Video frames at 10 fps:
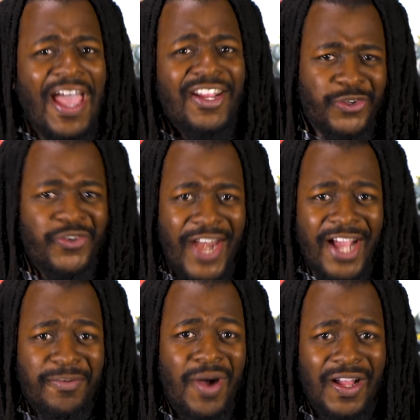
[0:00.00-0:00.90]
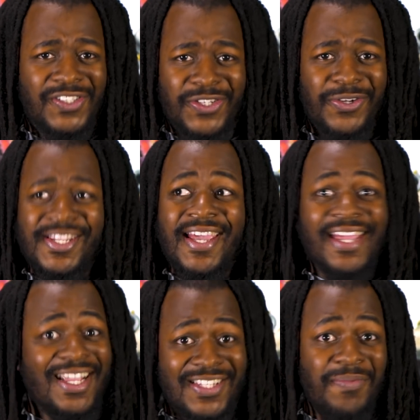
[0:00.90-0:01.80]
extra deck monsters
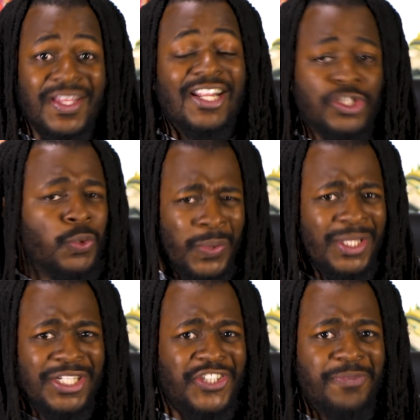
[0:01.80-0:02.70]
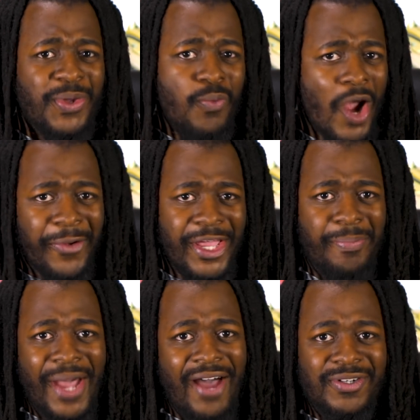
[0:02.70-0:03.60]
is something that you really should be wary
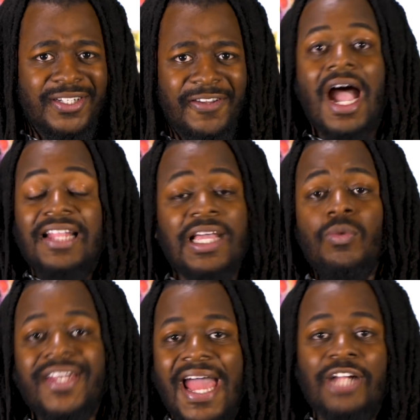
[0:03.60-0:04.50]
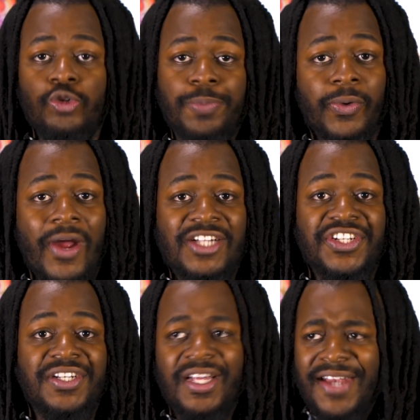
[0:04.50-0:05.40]
about. I think with natural
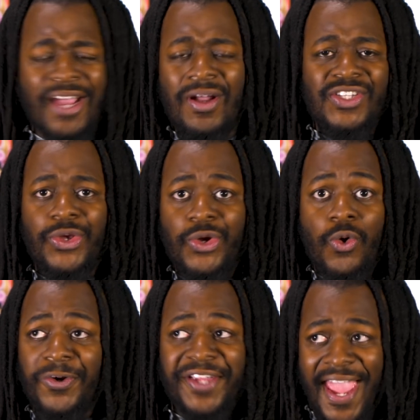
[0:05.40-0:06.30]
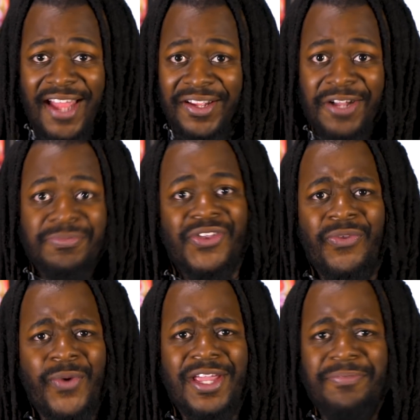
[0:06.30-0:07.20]
progression, Nekroz of Unicore can come to
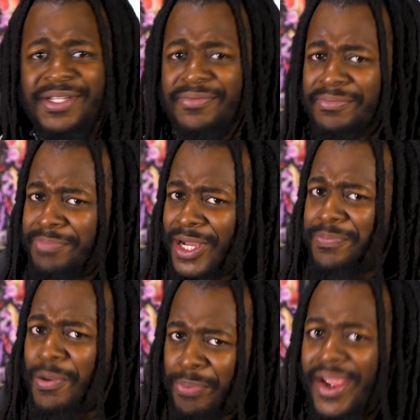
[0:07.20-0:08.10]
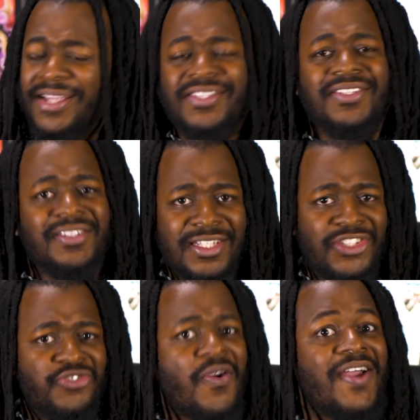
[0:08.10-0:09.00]
three, but pump your brakes,
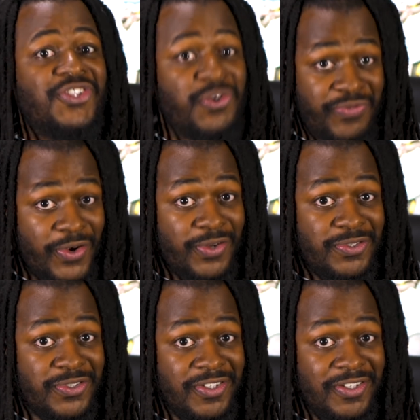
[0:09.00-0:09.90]
let's try two first.